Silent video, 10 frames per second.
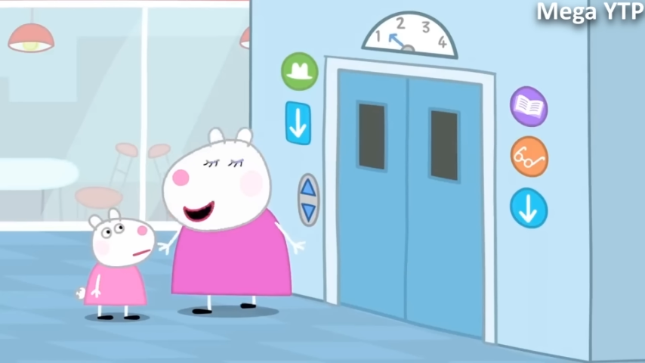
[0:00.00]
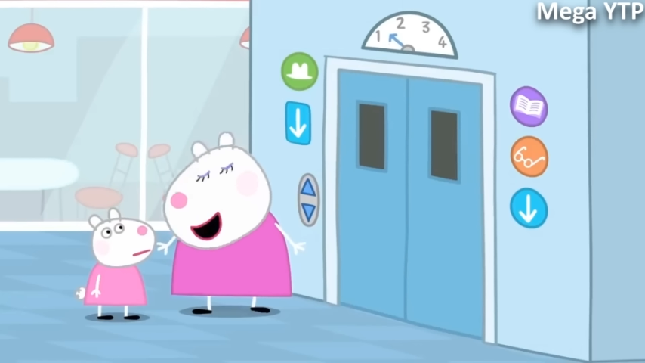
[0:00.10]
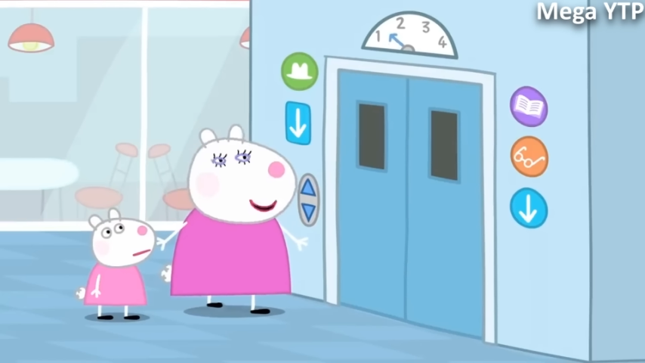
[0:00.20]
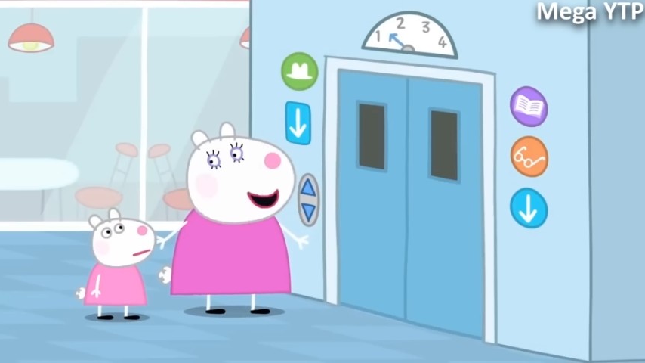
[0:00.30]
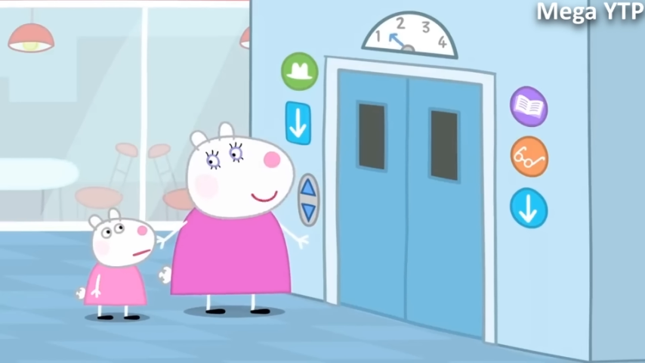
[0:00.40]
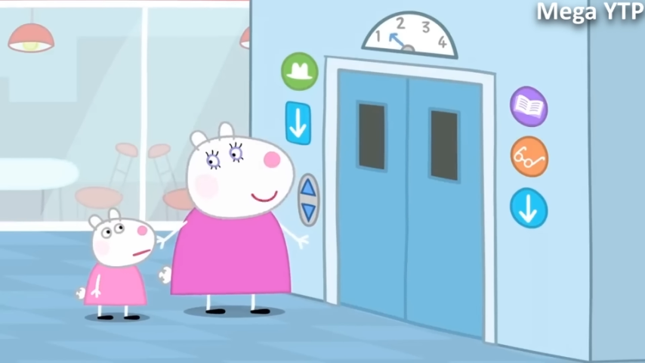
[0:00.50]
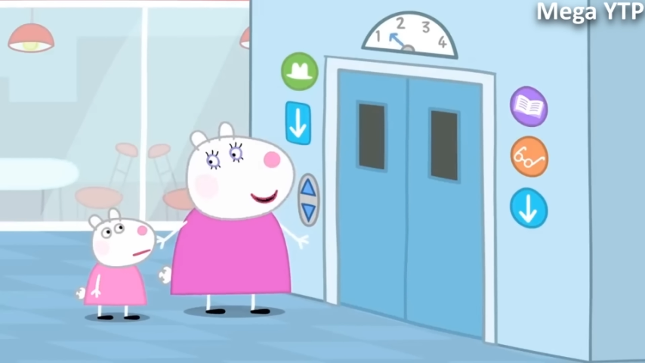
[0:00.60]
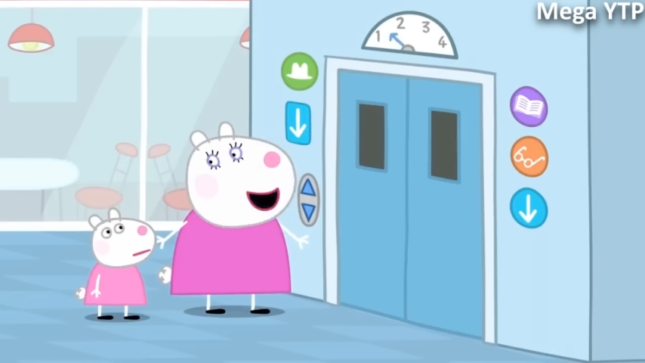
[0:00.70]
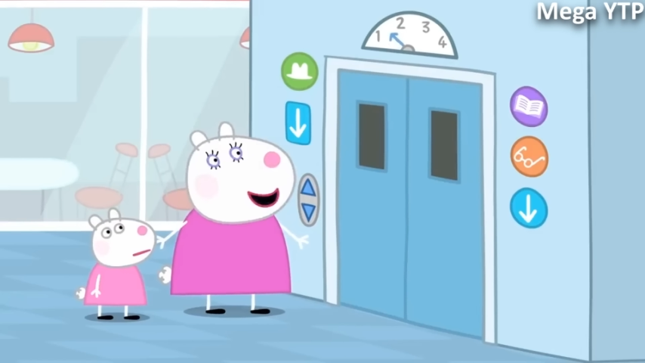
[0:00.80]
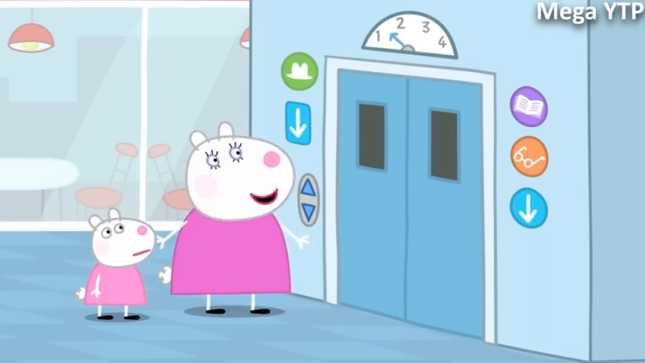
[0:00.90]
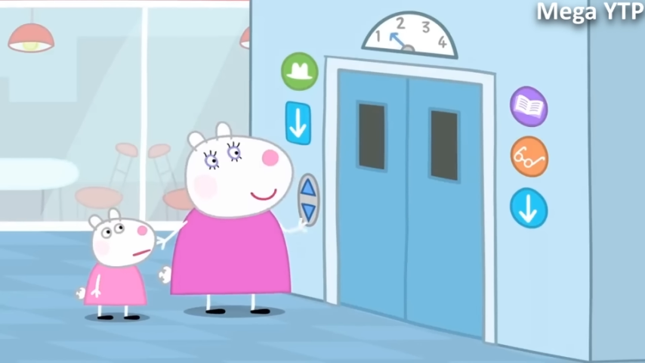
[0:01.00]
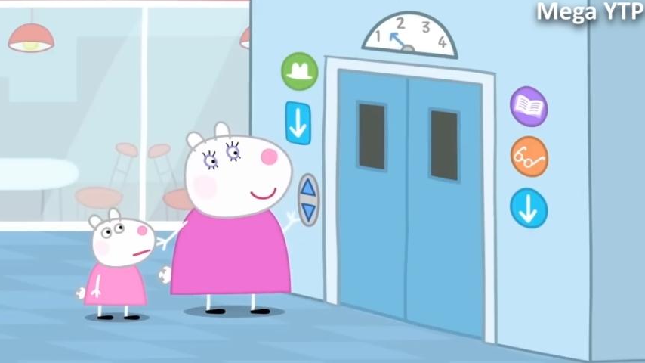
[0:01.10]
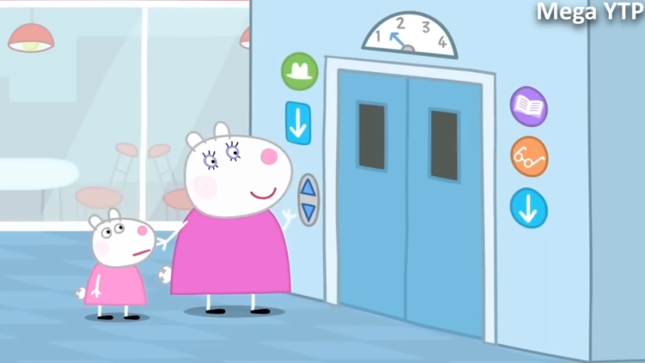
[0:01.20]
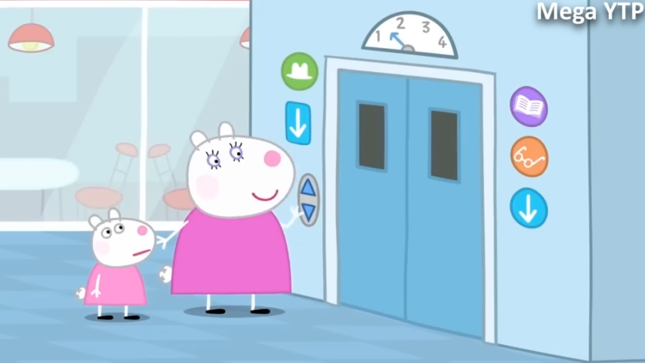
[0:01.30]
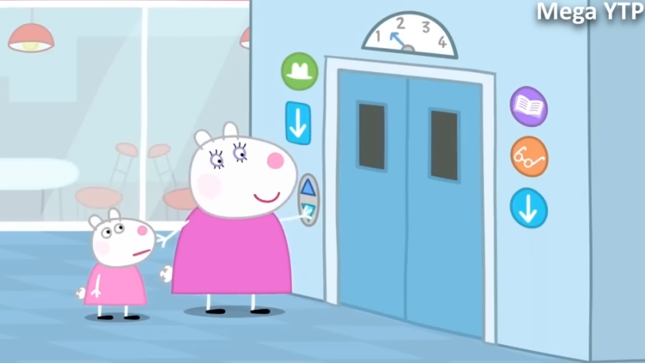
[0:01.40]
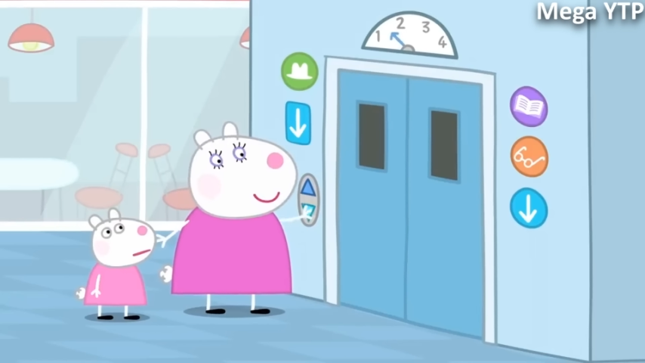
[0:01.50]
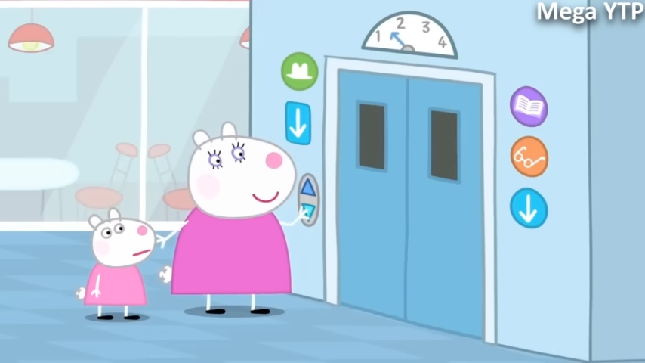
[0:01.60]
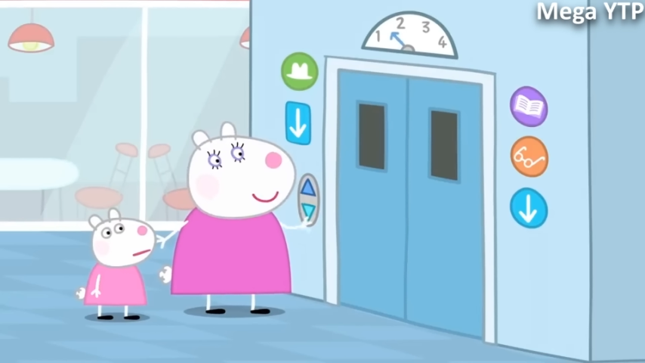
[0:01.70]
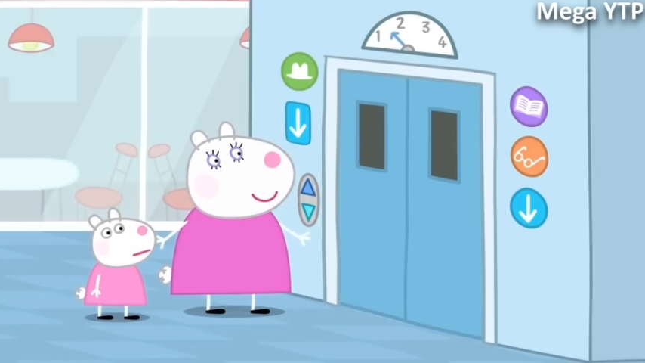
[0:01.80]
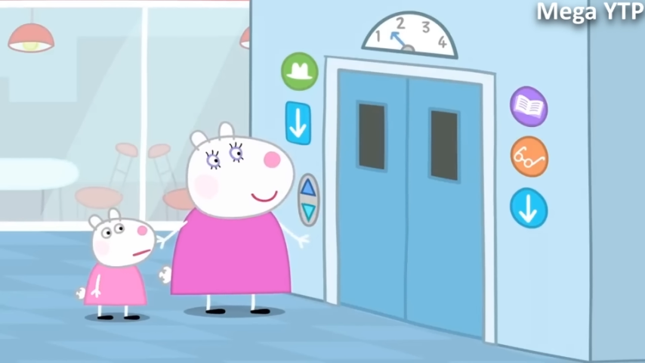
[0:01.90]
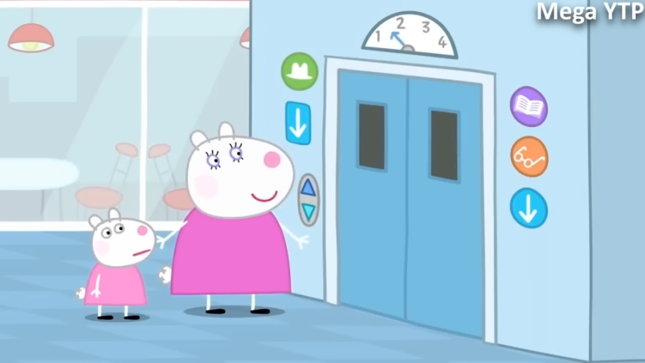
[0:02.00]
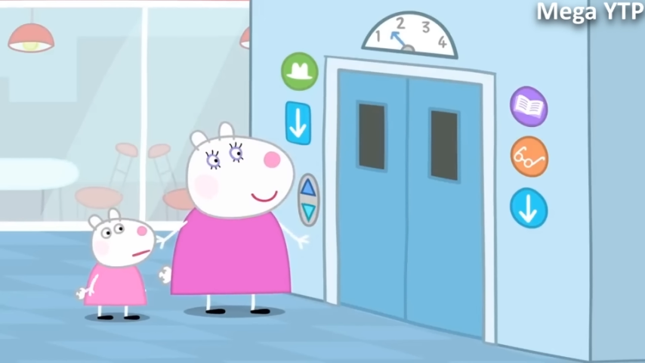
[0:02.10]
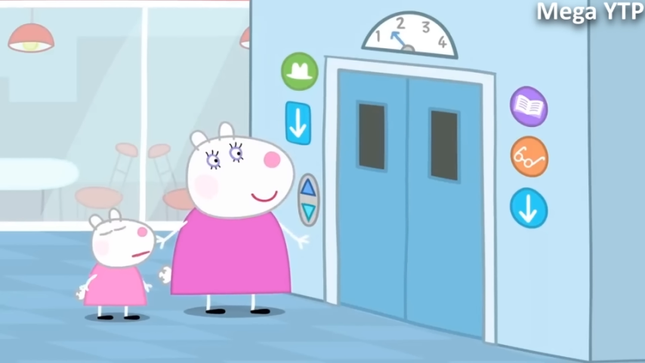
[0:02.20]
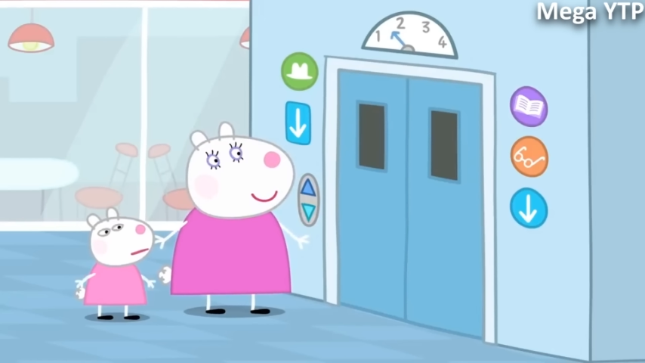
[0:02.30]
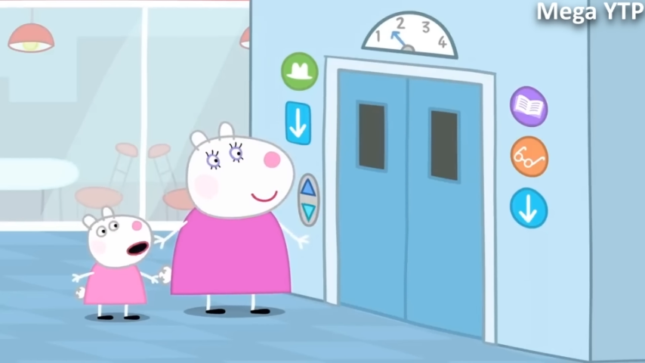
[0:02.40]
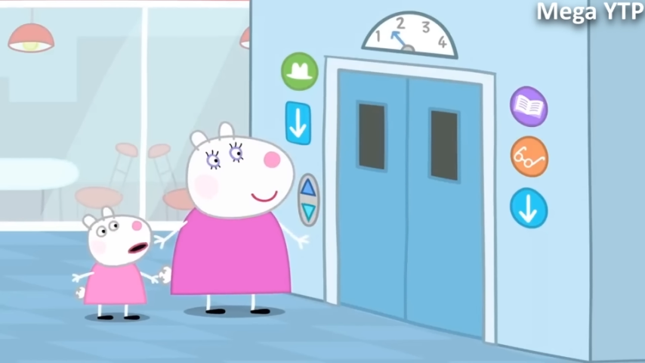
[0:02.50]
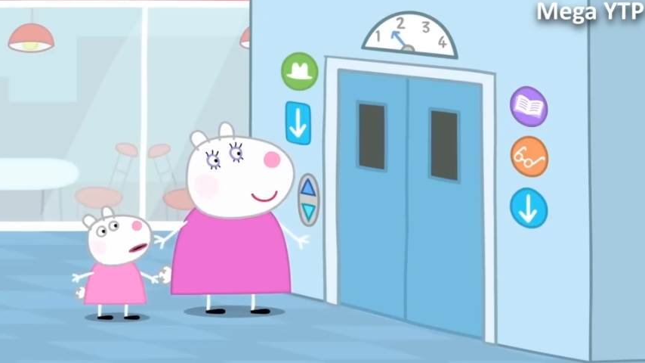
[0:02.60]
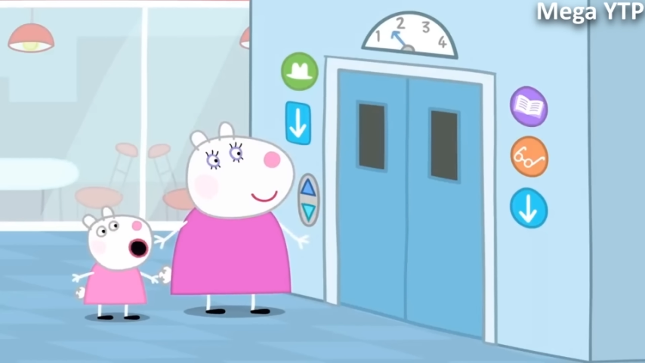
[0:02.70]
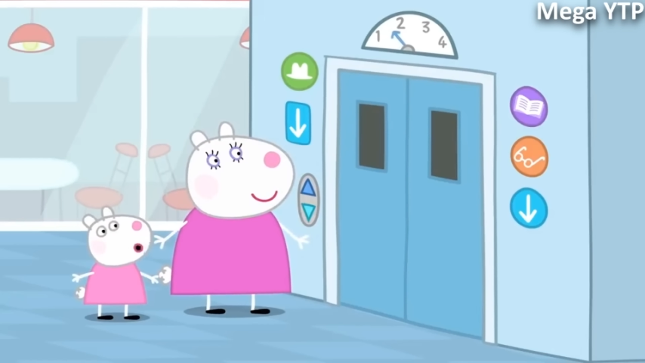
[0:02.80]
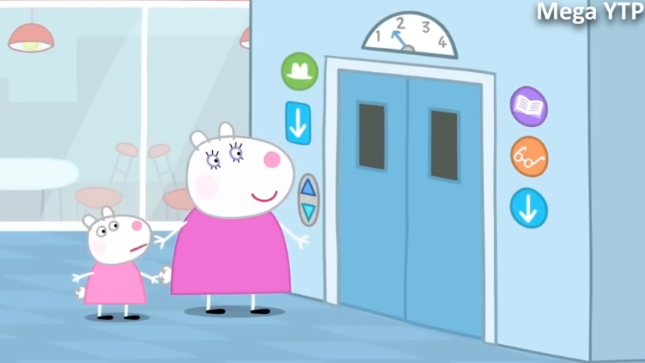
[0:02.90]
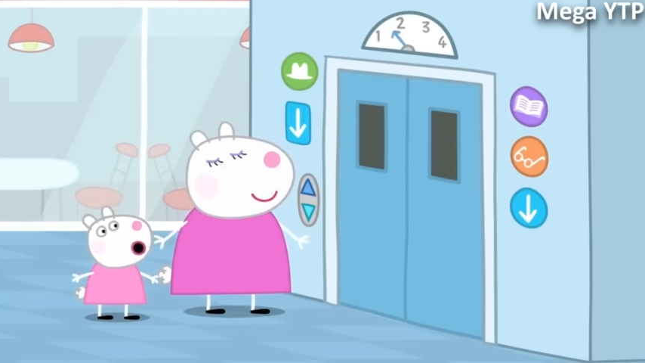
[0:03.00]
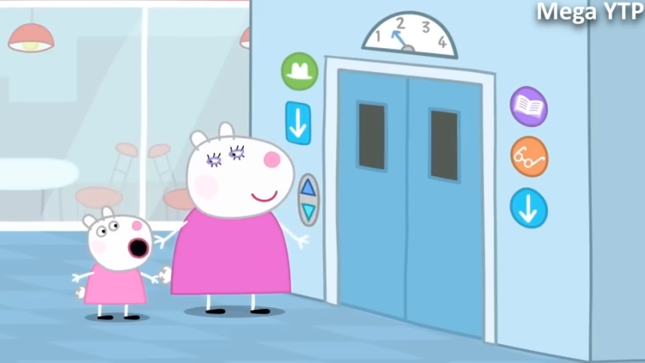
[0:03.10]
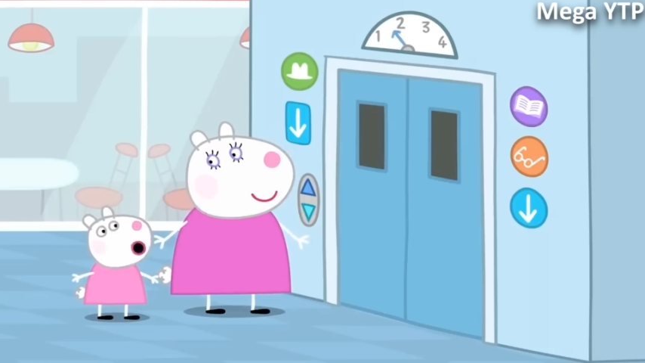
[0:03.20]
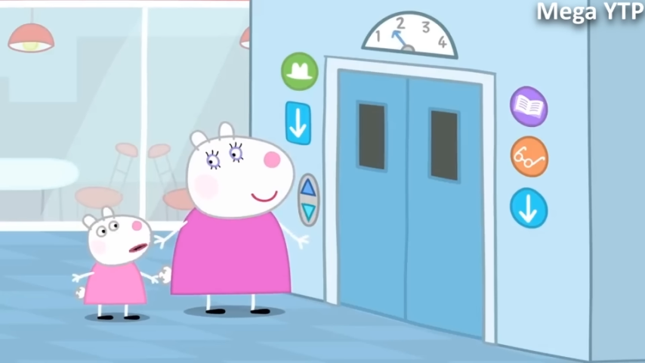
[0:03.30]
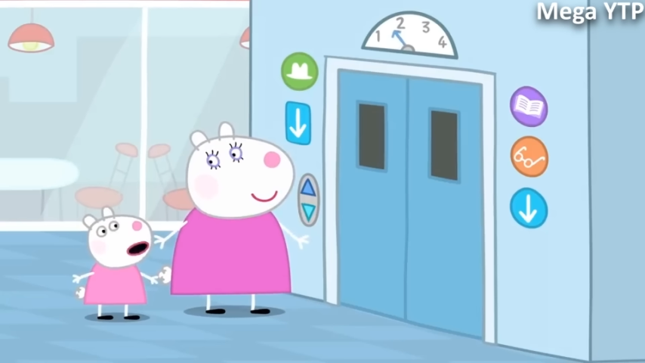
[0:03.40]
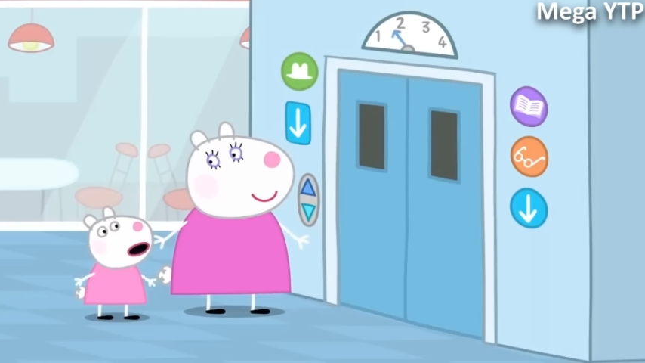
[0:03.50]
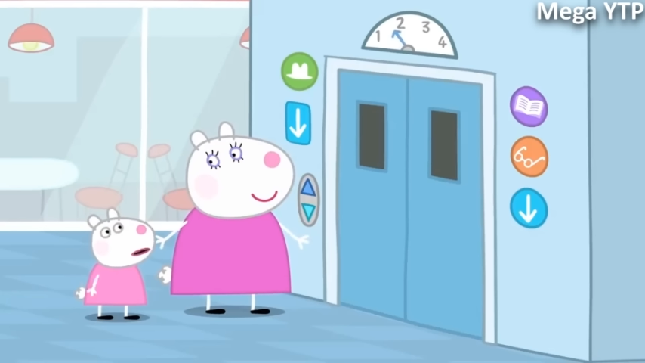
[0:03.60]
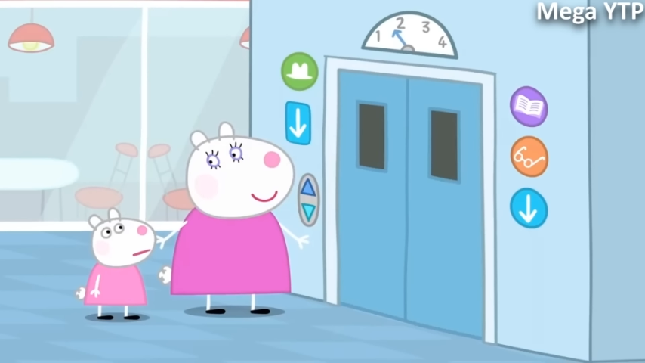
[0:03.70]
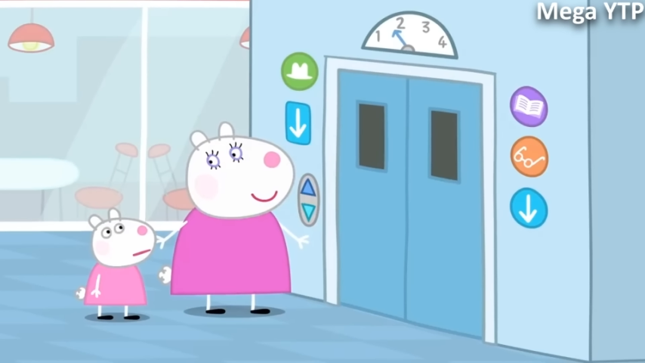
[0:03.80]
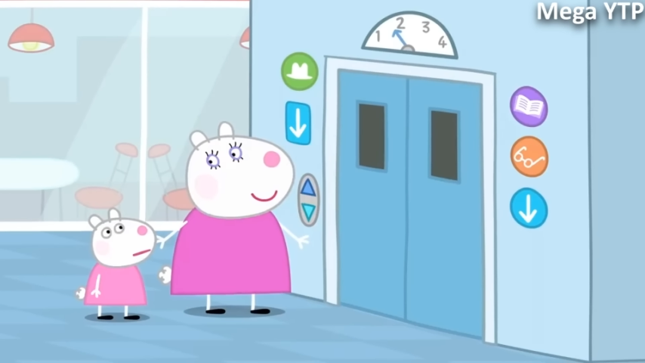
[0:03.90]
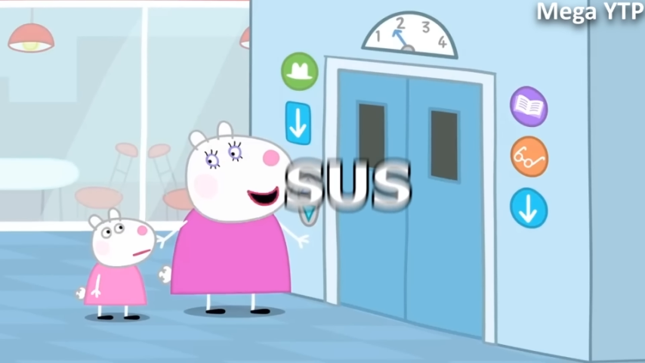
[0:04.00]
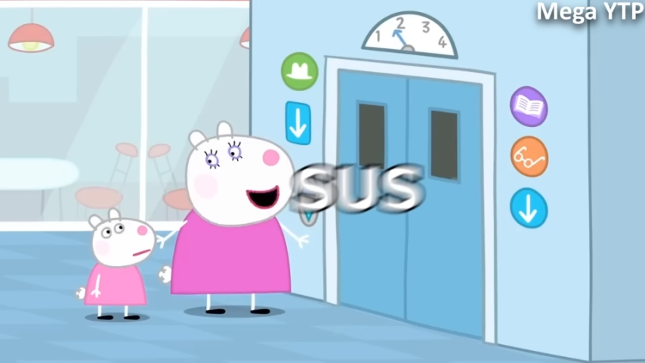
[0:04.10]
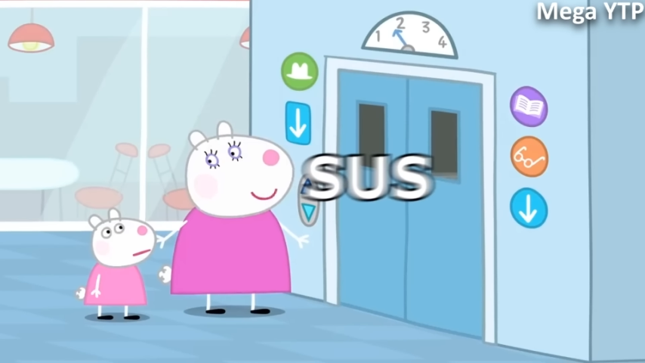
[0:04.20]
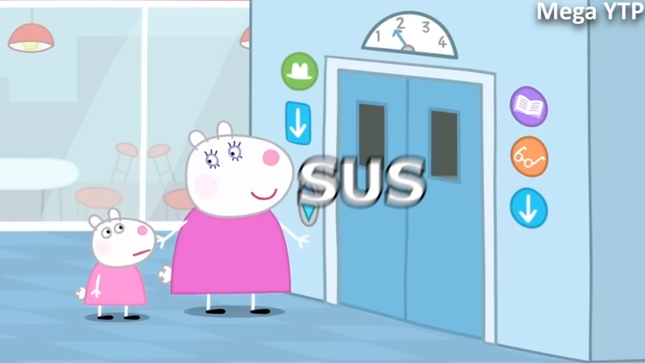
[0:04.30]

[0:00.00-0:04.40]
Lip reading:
(no speaker visible)